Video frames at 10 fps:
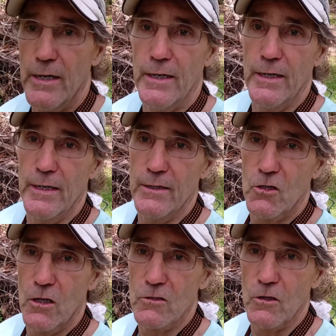
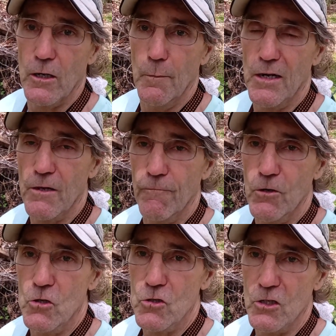and cause a little bit of
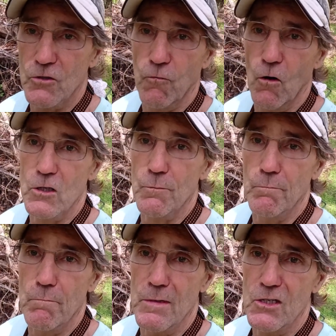confusion as far as
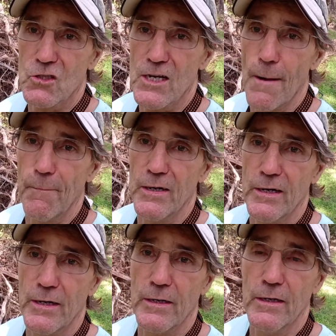me
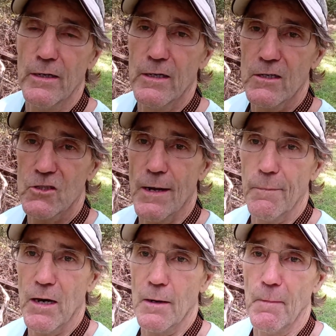stepping in,
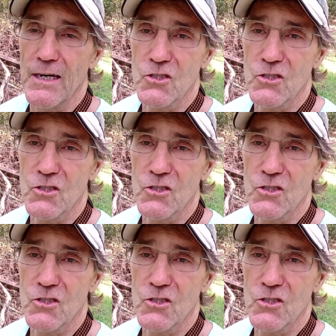stepping on my